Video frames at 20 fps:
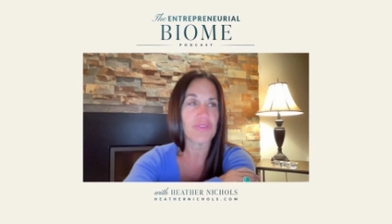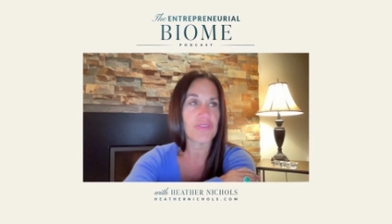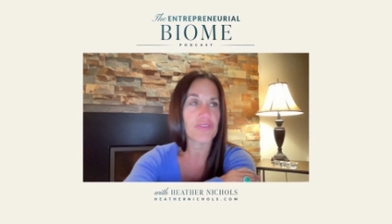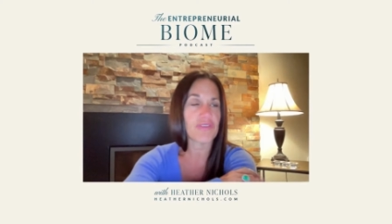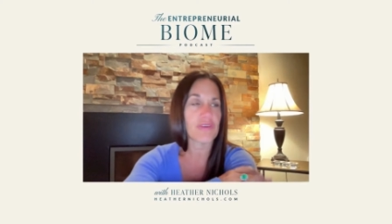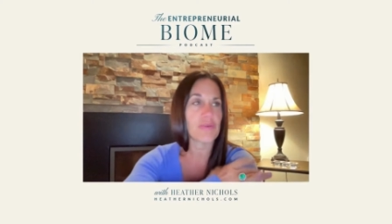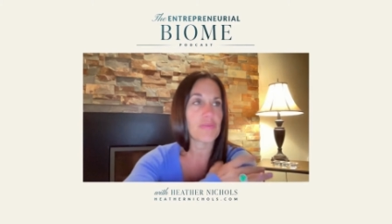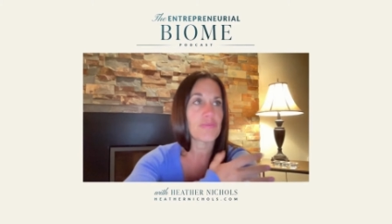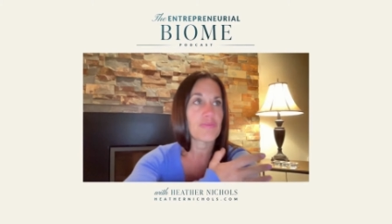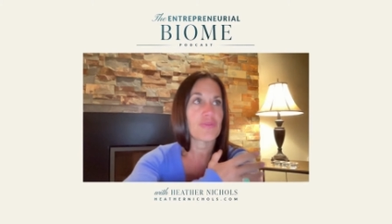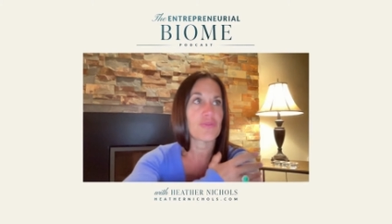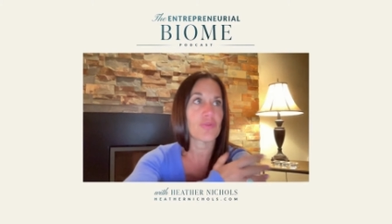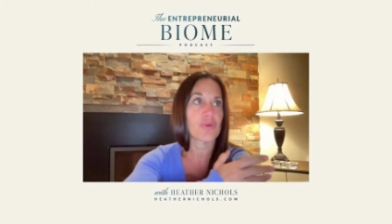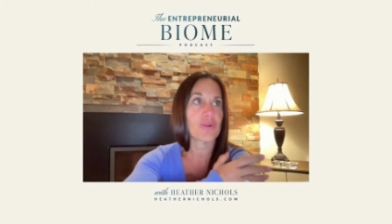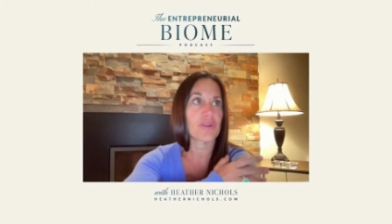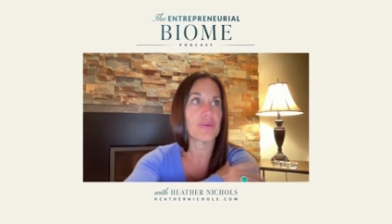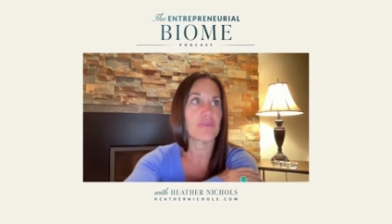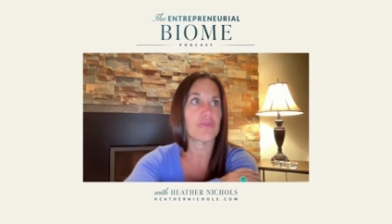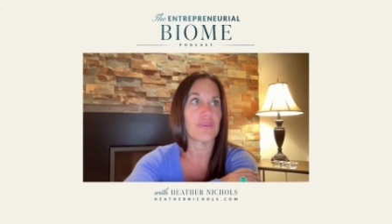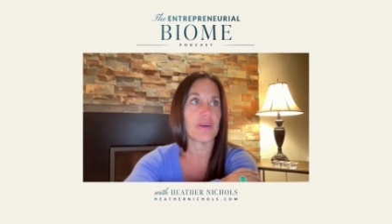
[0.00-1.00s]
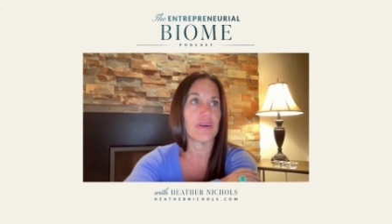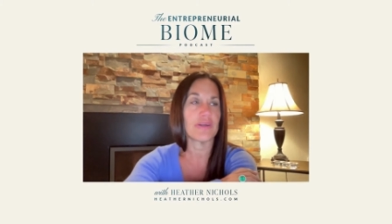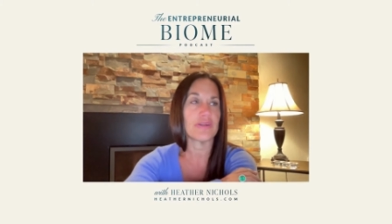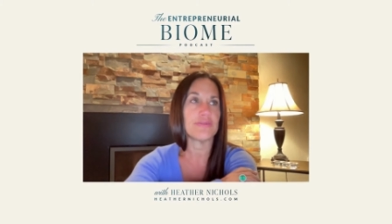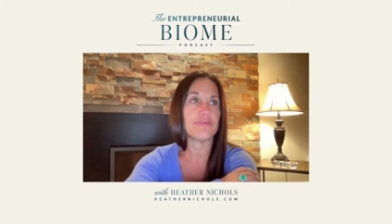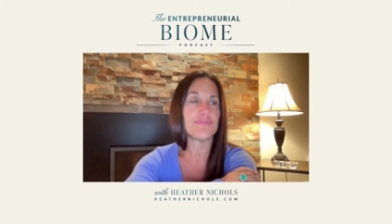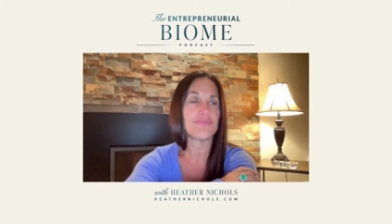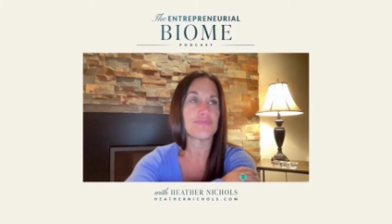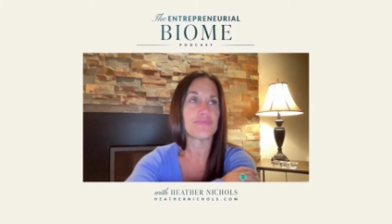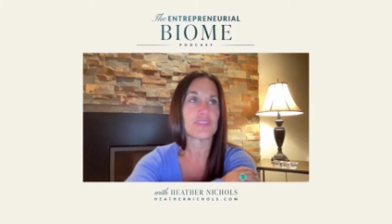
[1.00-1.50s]
some sort of
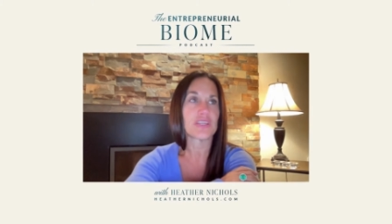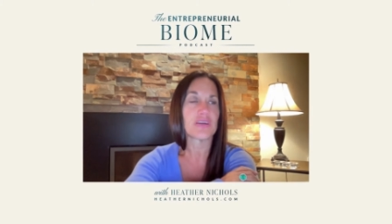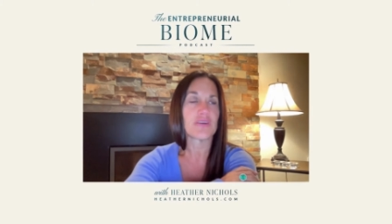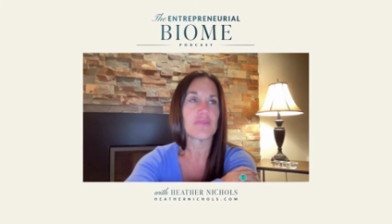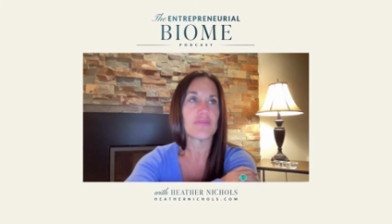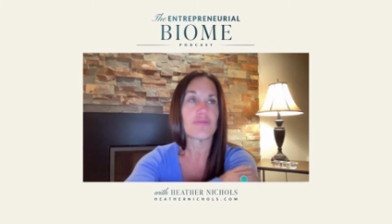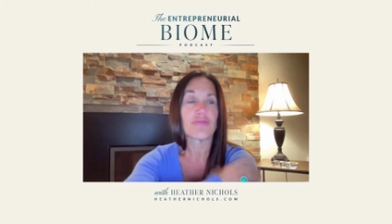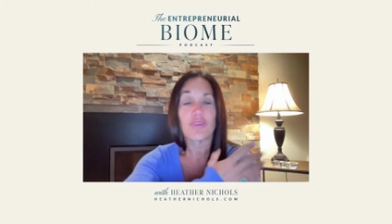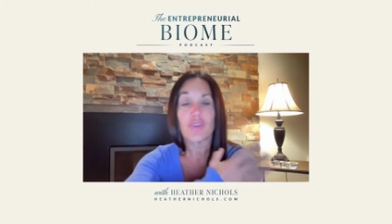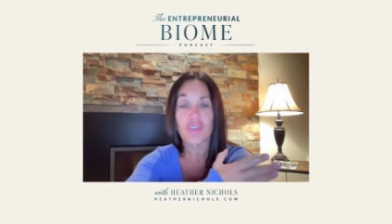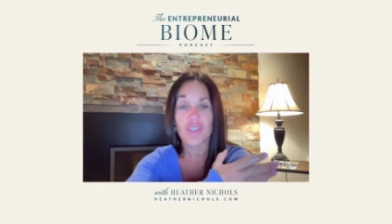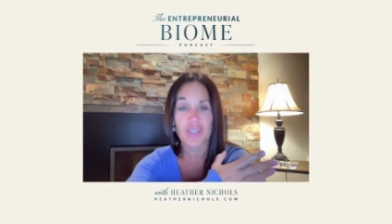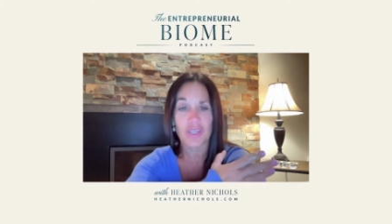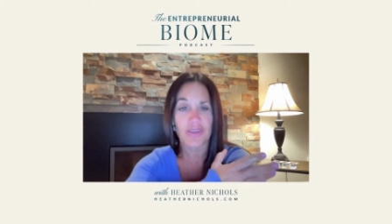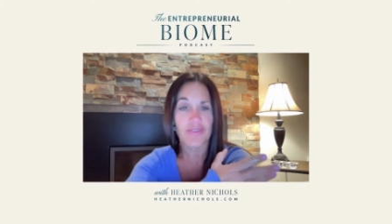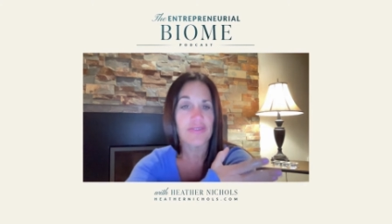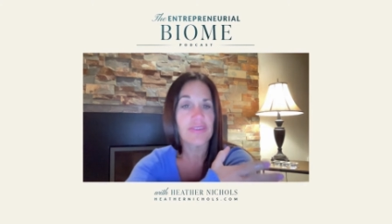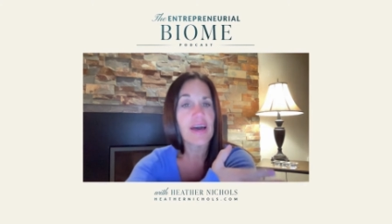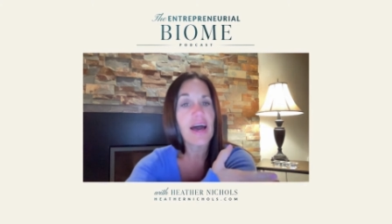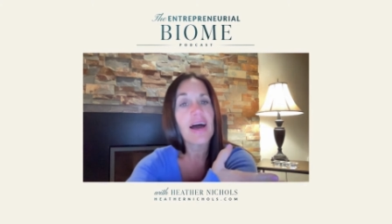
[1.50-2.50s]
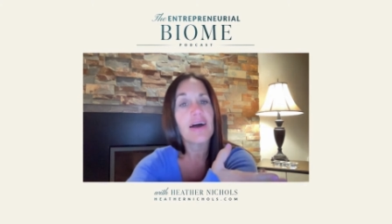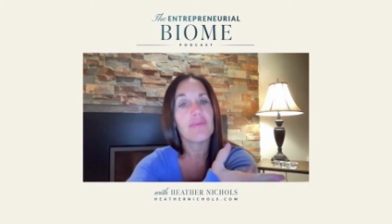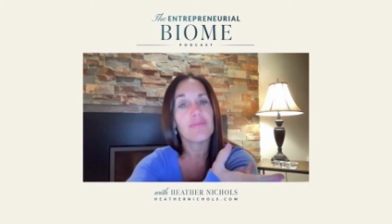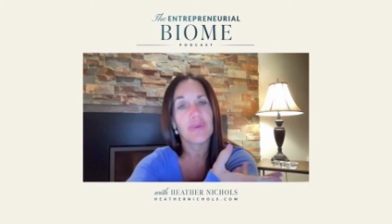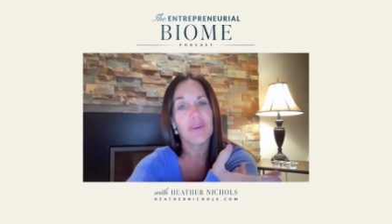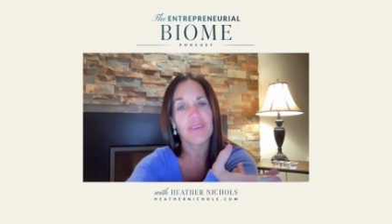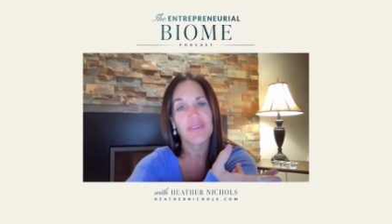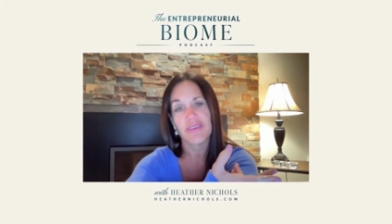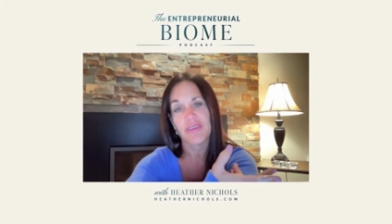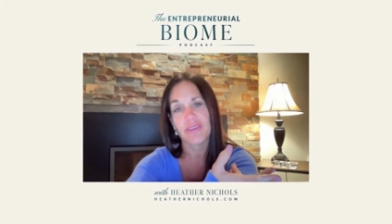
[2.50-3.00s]
a version of that,
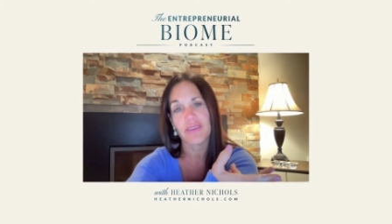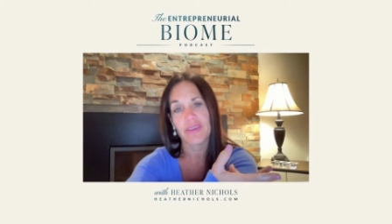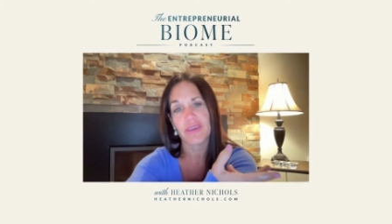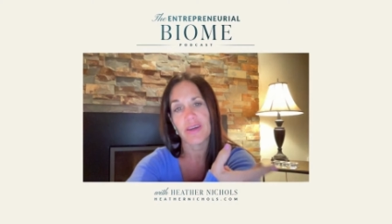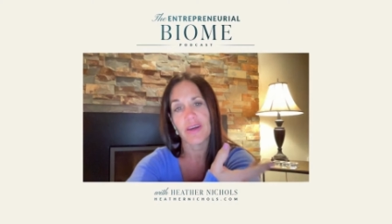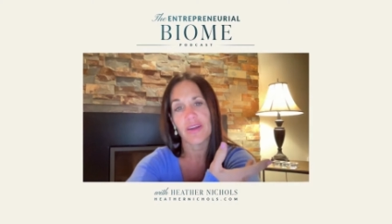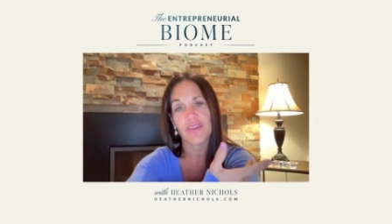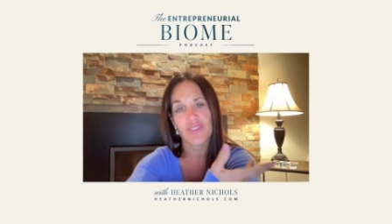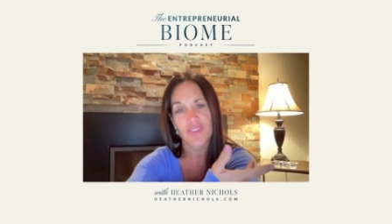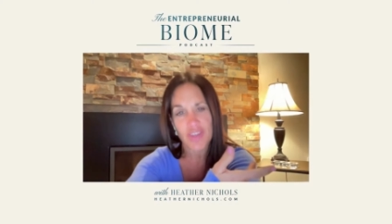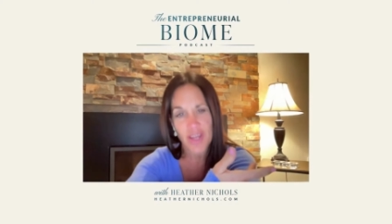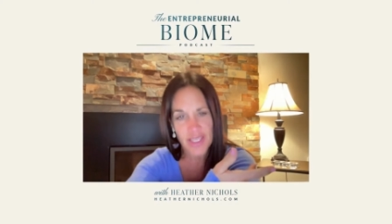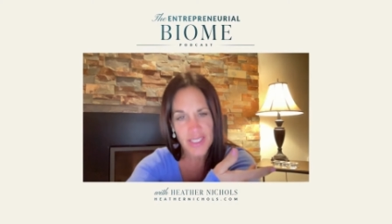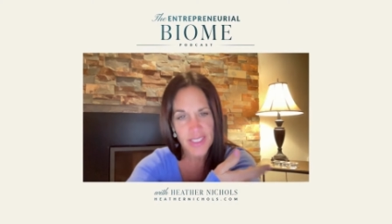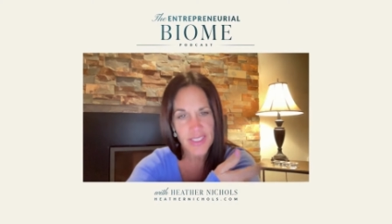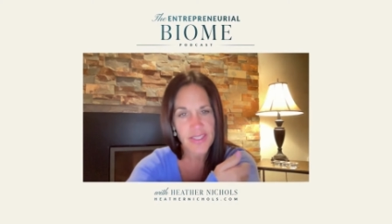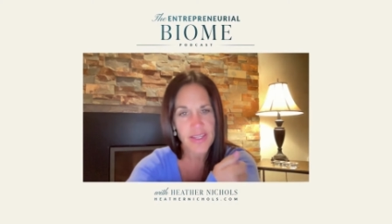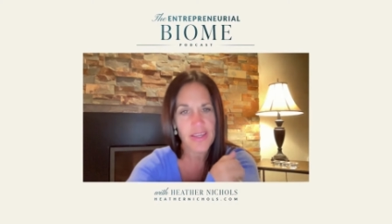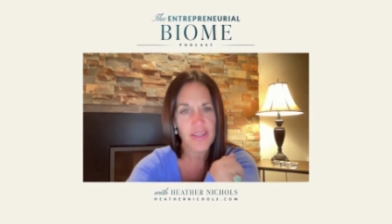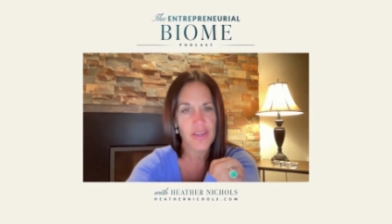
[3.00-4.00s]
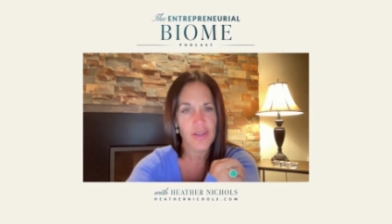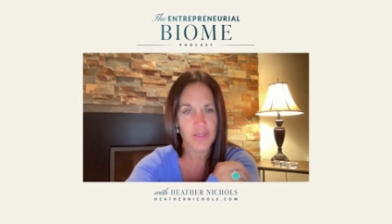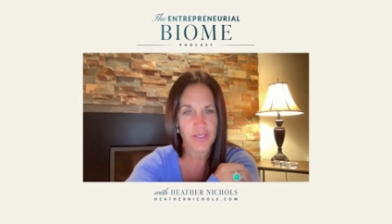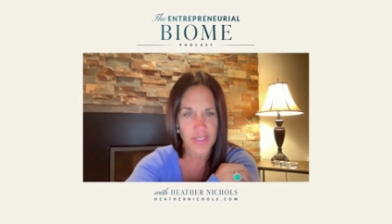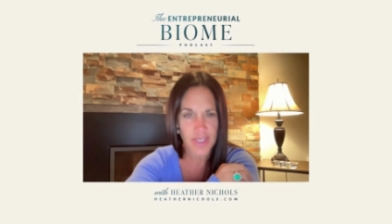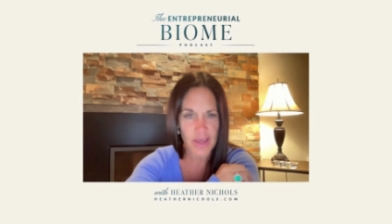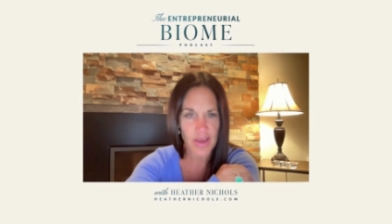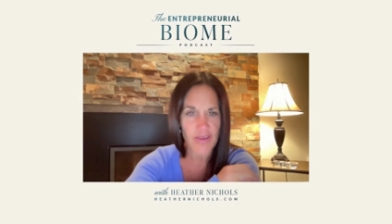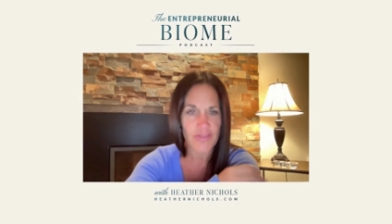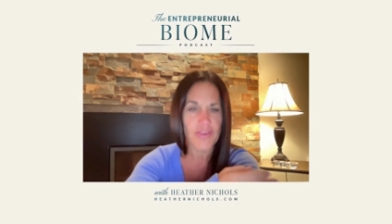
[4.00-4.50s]
basically adjusting
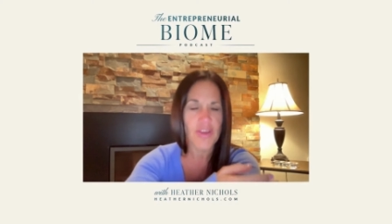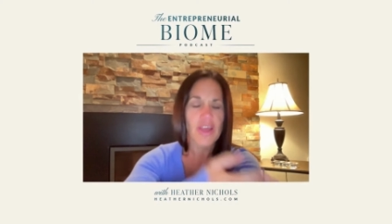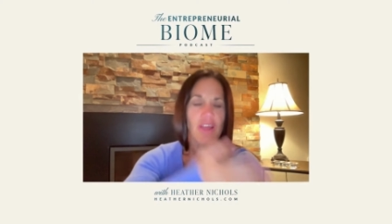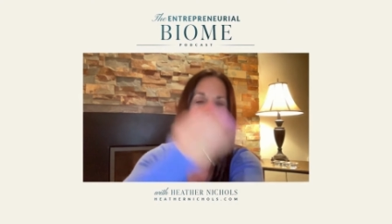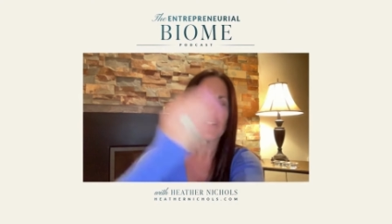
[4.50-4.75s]
yourself,